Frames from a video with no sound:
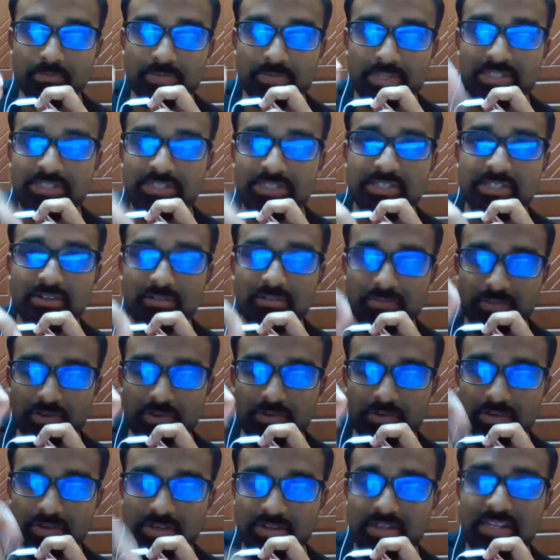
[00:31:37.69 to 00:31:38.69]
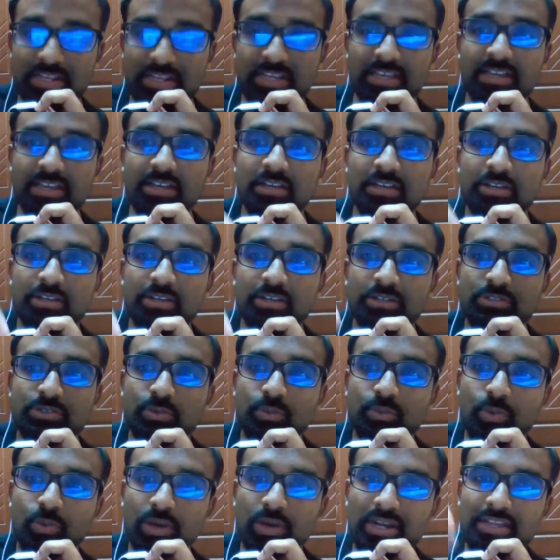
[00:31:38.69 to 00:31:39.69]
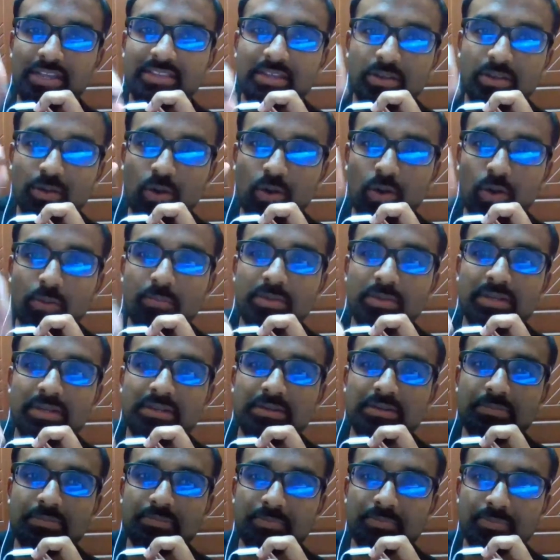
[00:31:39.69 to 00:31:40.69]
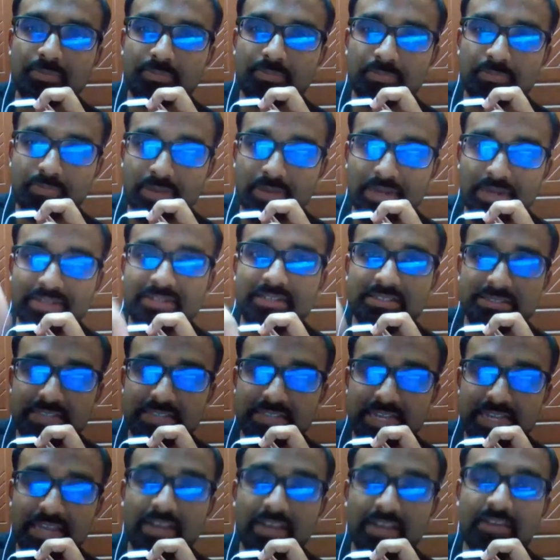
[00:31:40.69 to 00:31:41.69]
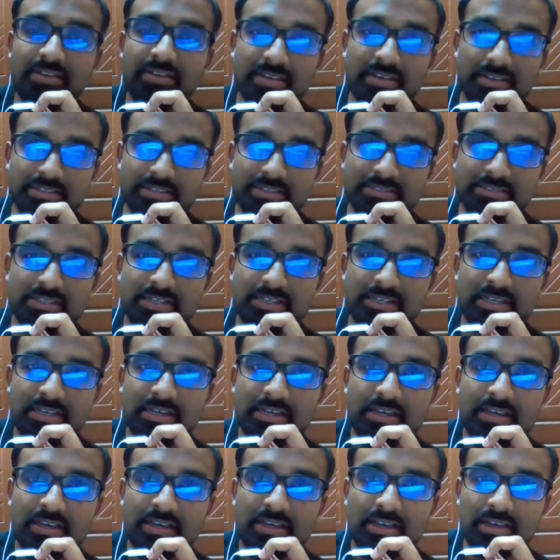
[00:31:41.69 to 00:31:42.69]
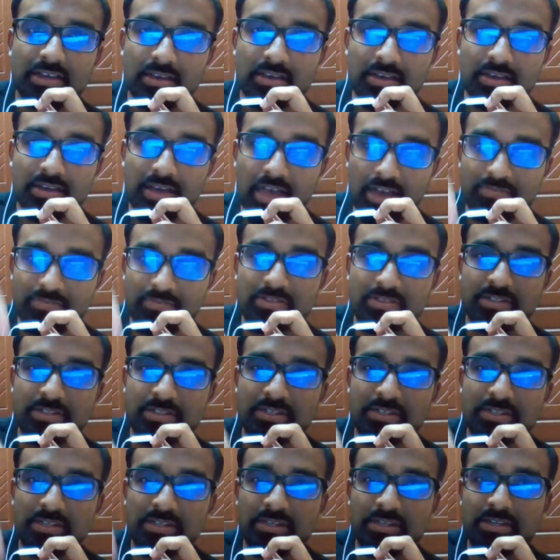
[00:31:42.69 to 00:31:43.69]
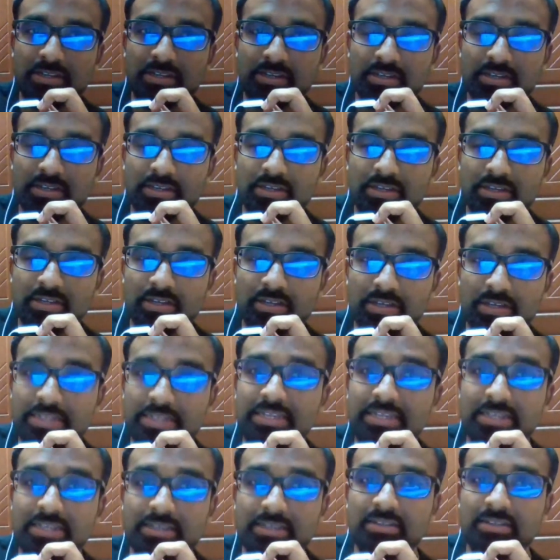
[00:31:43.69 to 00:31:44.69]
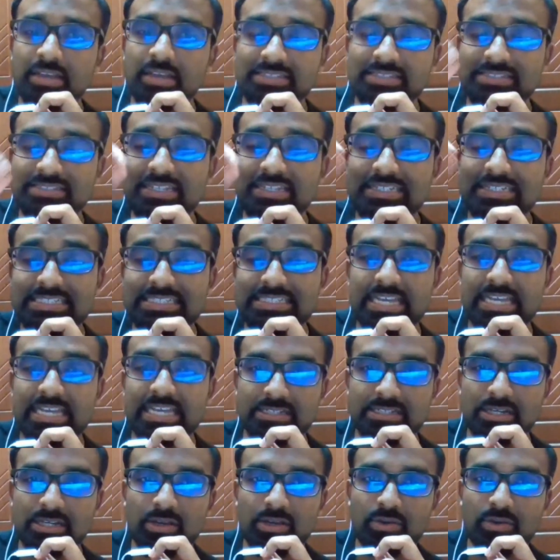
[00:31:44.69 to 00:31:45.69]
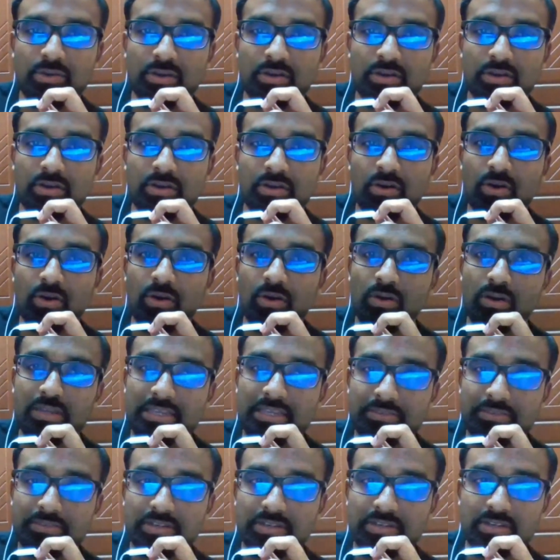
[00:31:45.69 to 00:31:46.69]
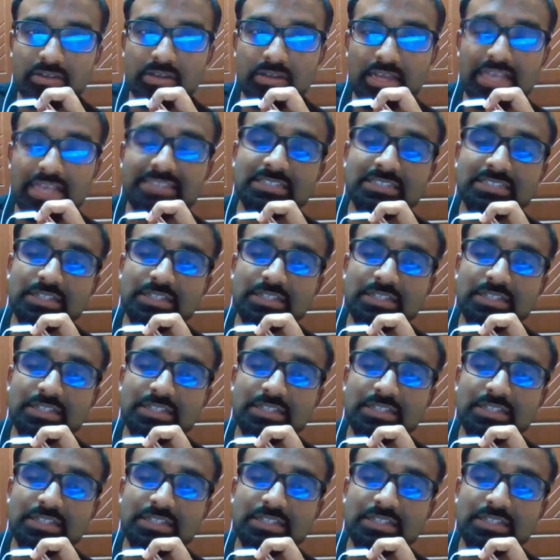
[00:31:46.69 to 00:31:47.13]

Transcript: So, what are the common practice areas after in as a litigator, or even as a non-litigator?